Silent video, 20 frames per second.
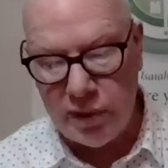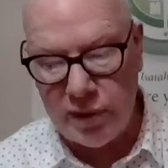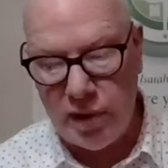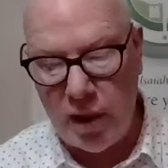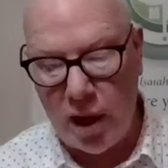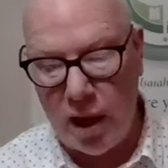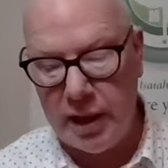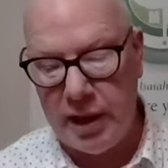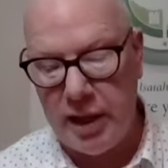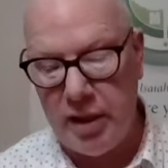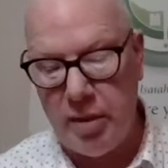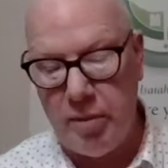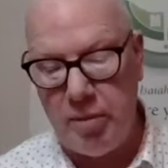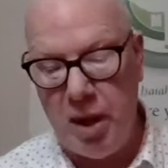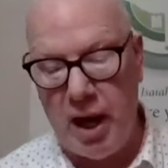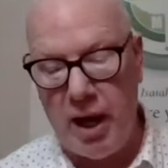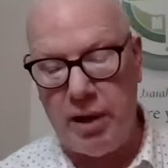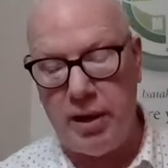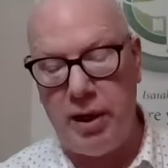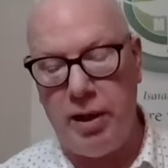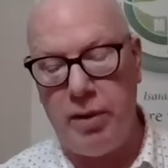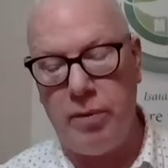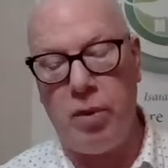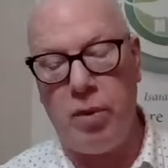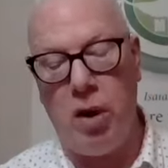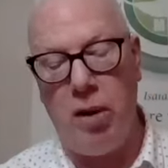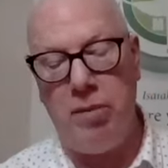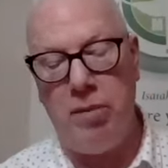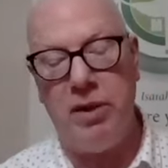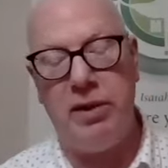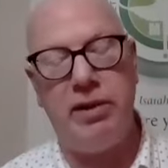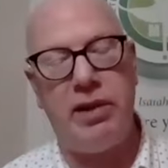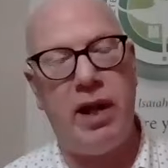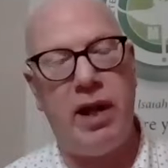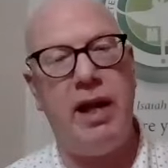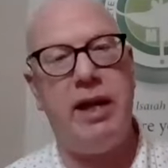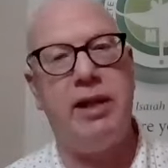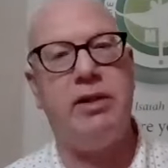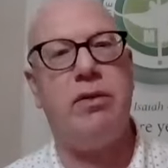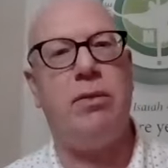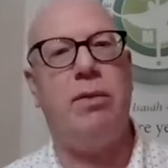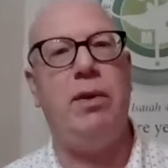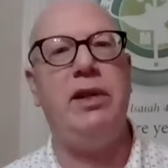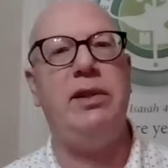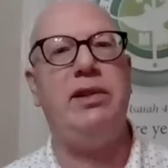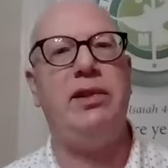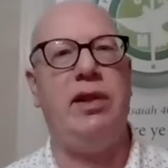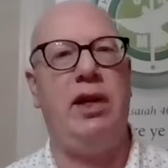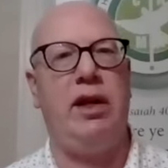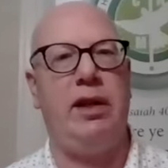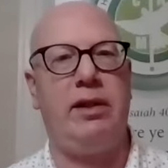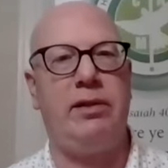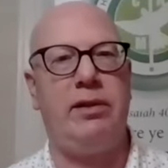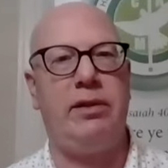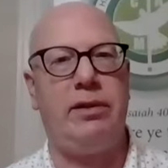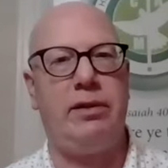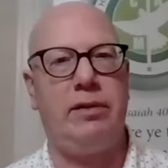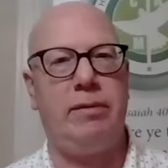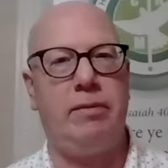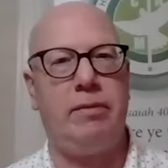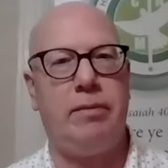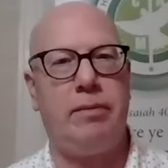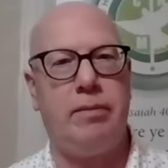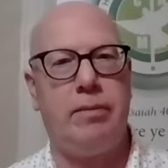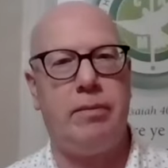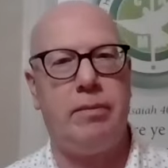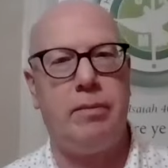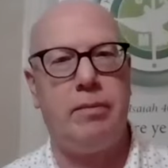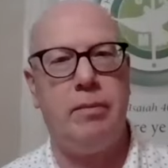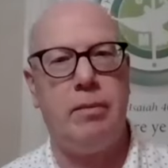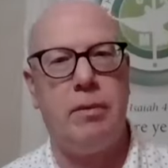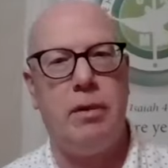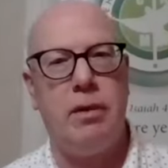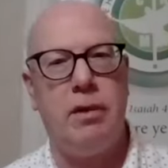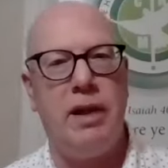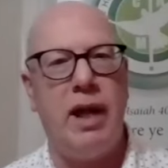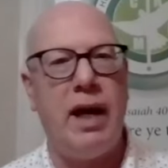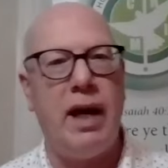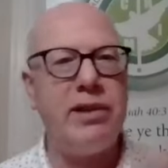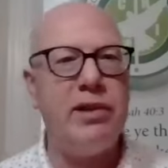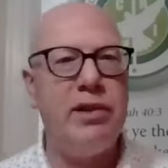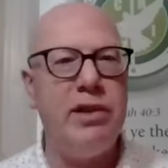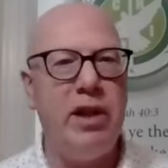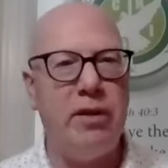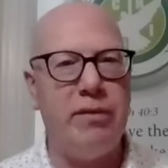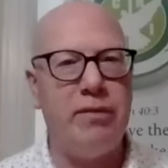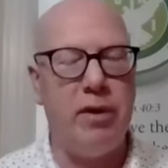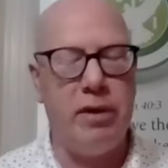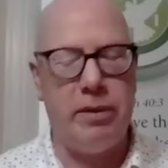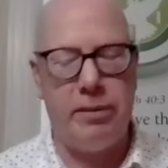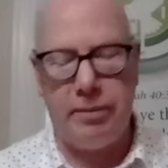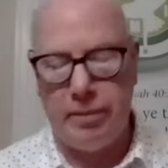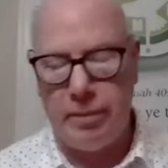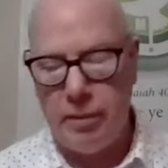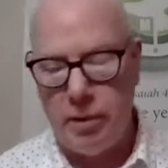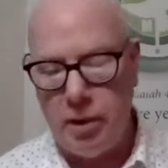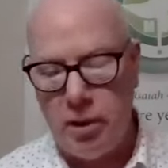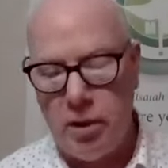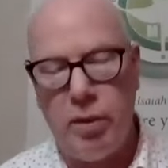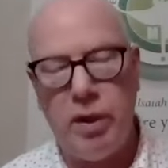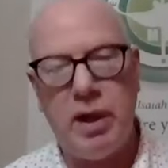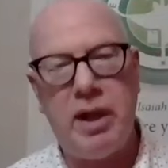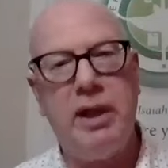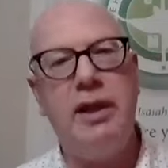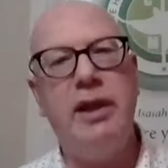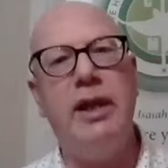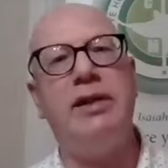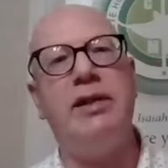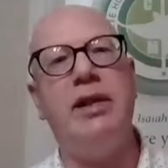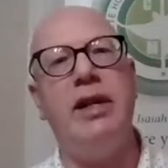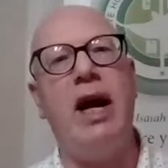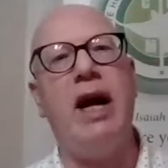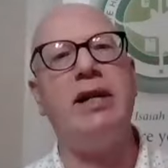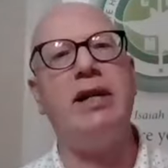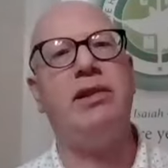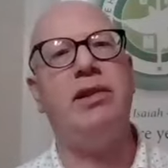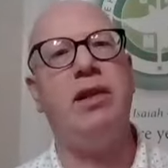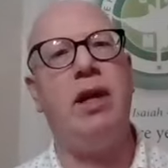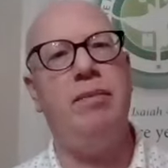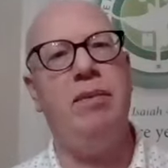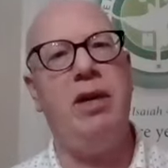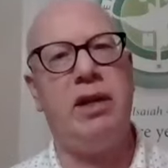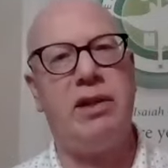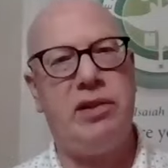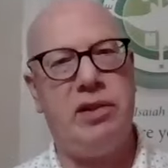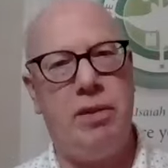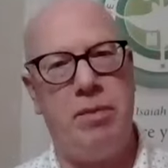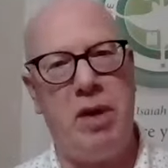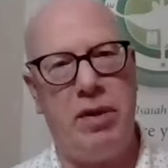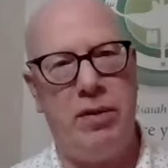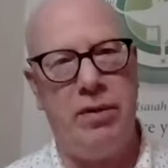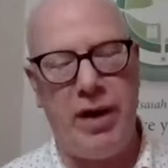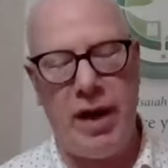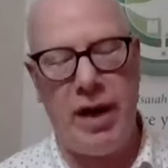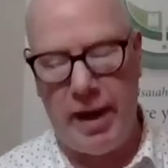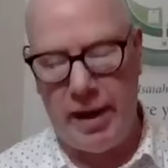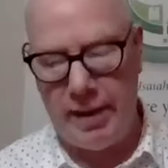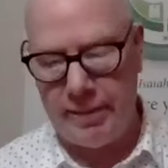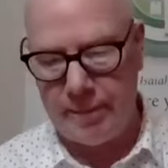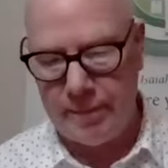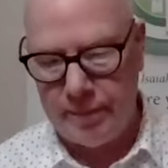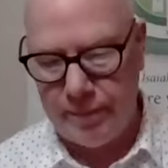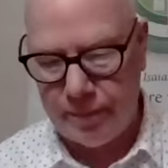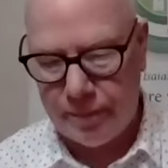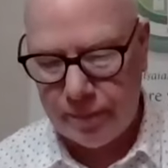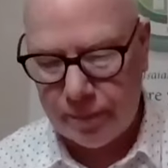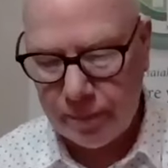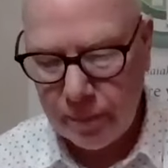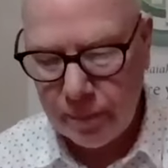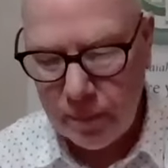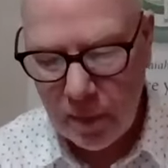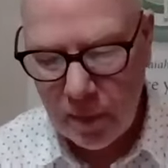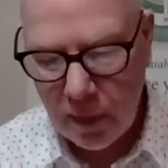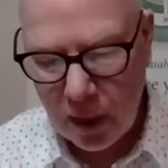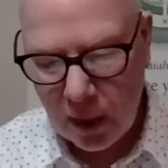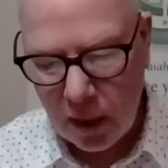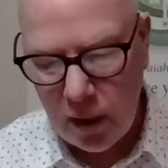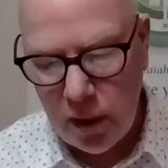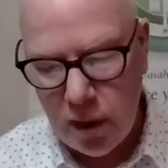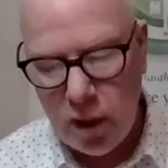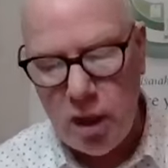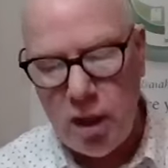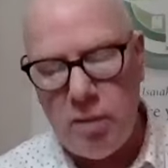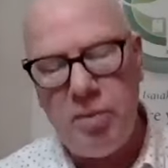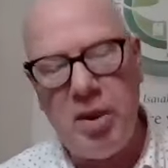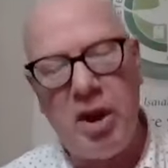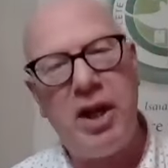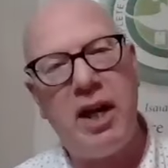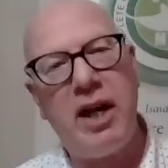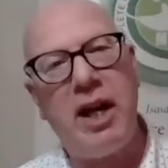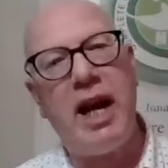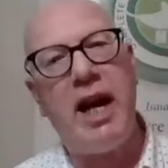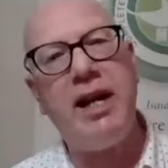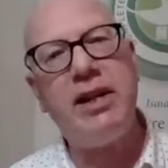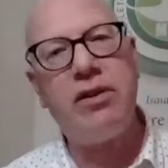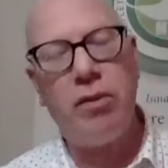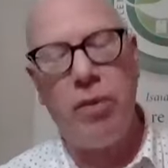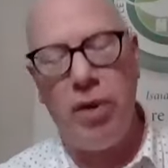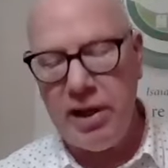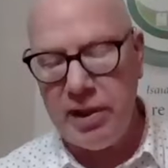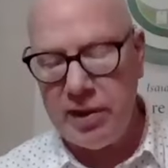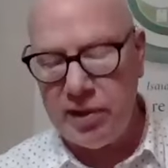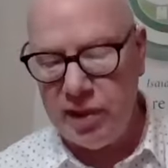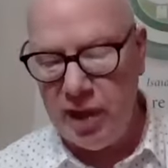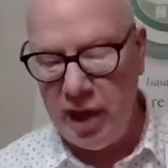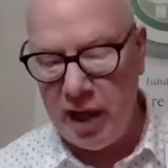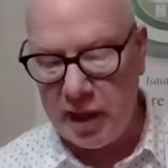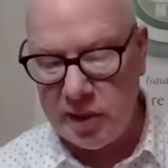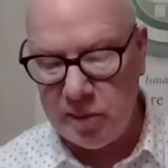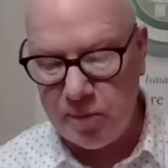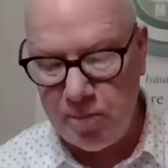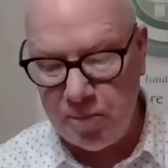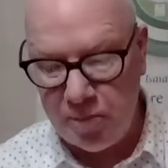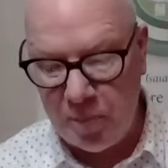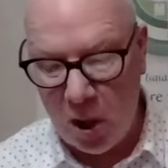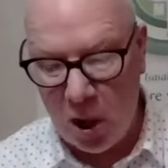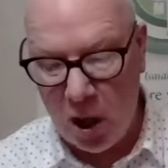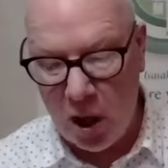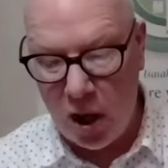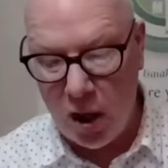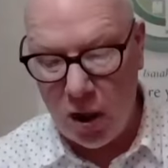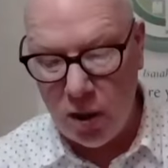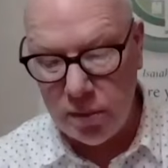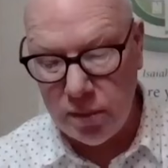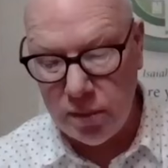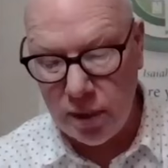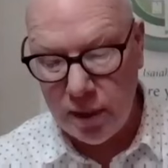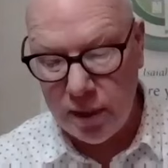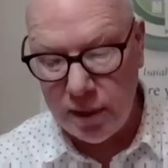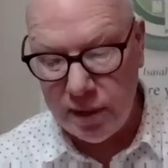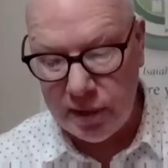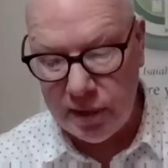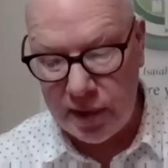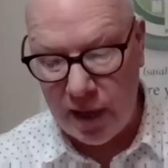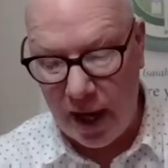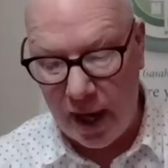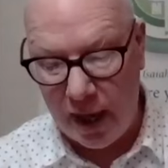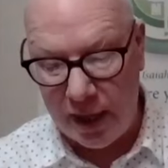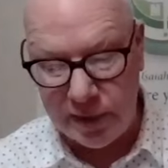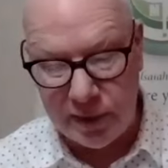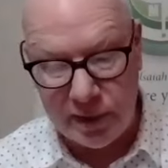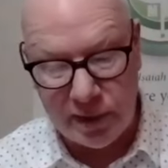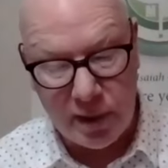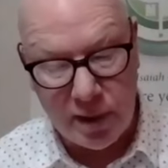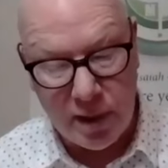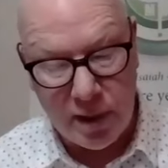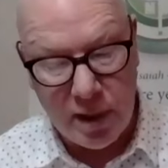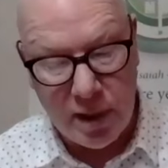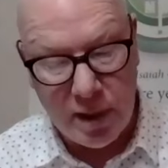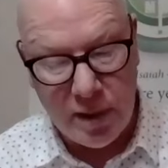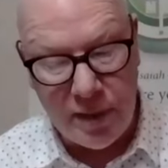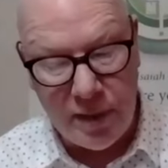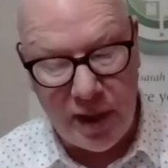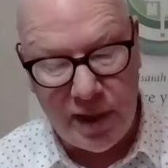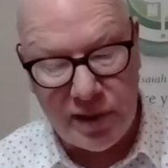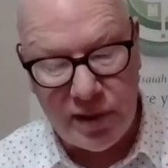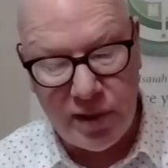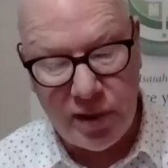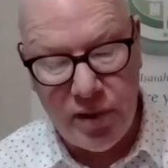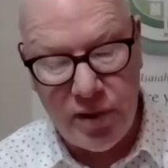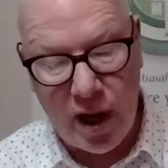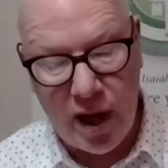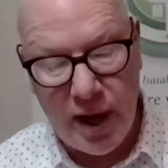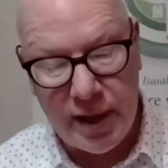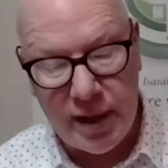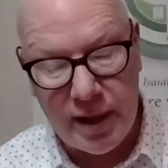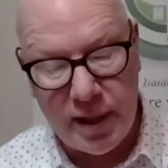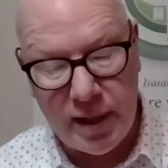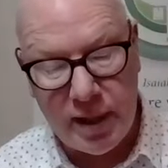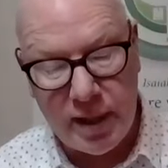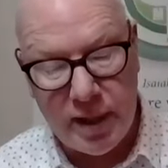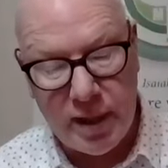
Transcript: was talking about in Romans 8 26. That's different. We can get to that subject some other day. But in 826, Paul says, These are not